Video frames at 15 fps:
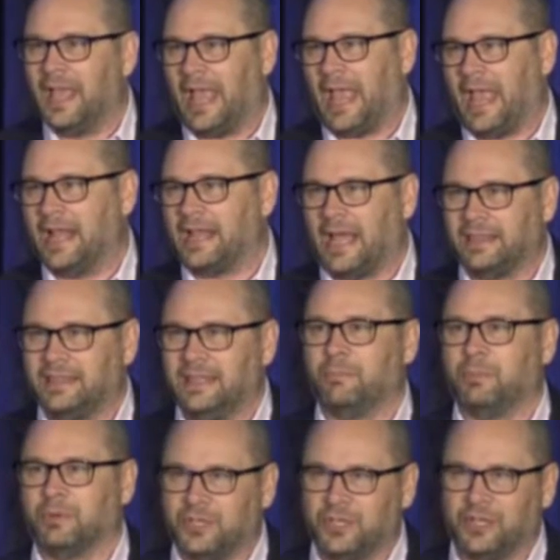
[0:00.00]
And I
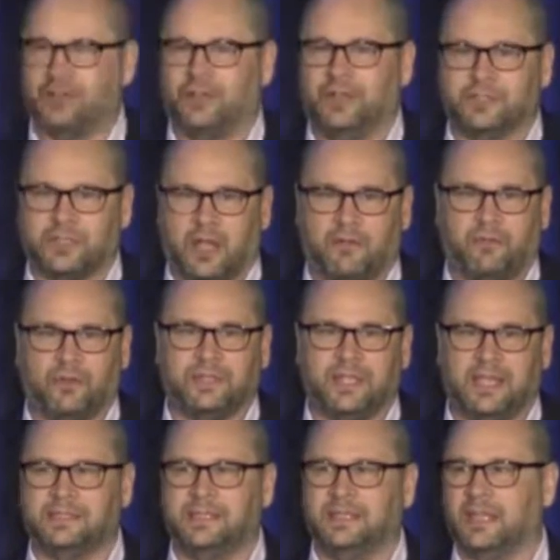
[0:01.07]
think particularly in software
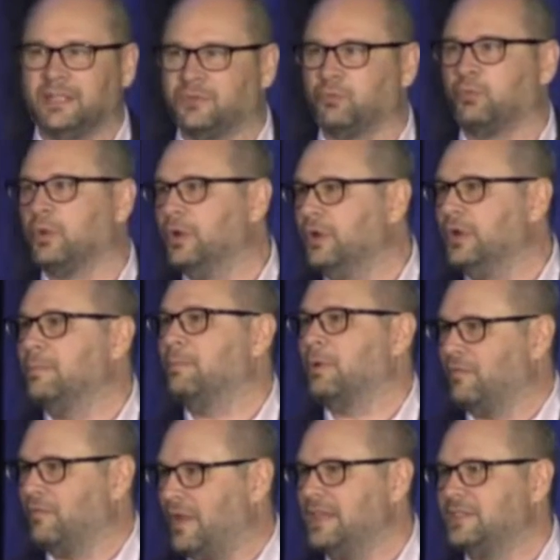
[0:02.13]
testing, it's really
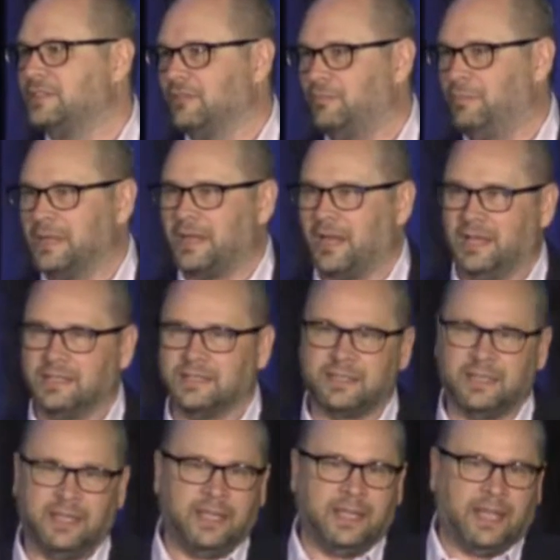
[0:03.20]
pervasive because